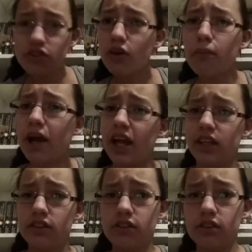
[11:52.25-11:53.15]
So
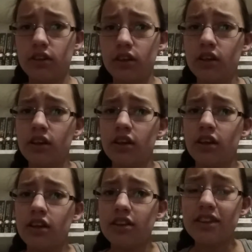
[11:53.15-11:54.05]
much.
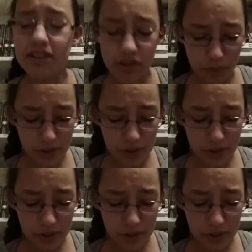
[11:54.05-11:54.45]
This is